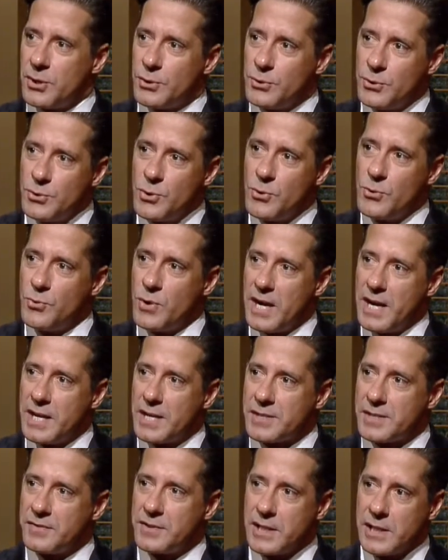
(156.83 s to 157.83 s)
new
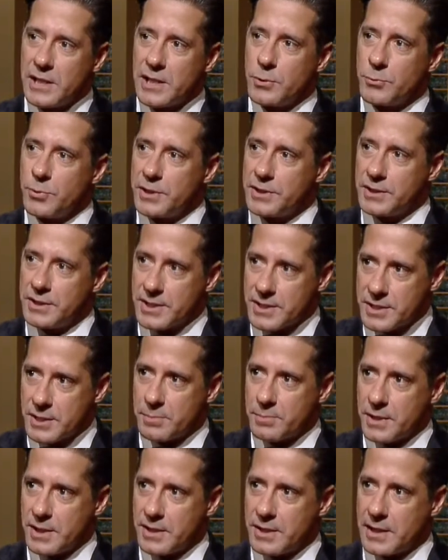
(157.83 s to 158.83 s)
ways of dealing with
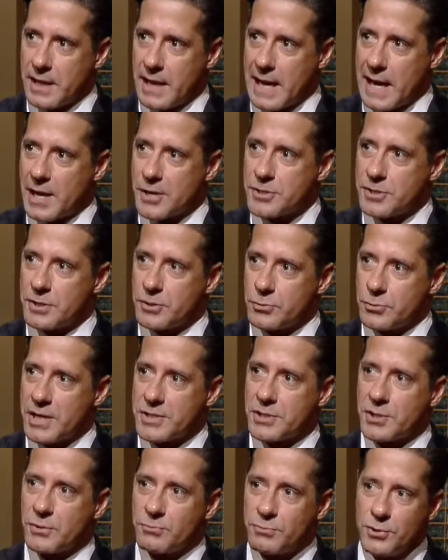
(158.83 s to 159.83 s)
discipline that actually
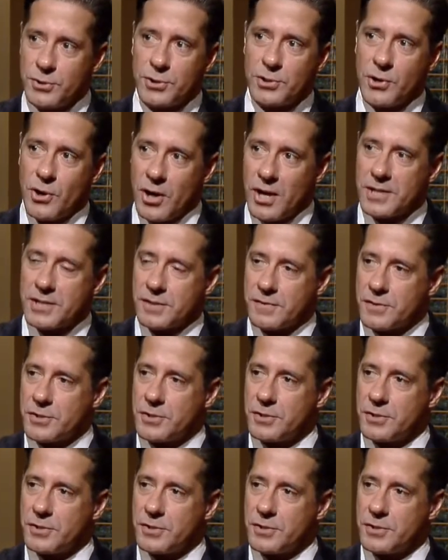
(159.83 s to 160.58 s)
address the root cause of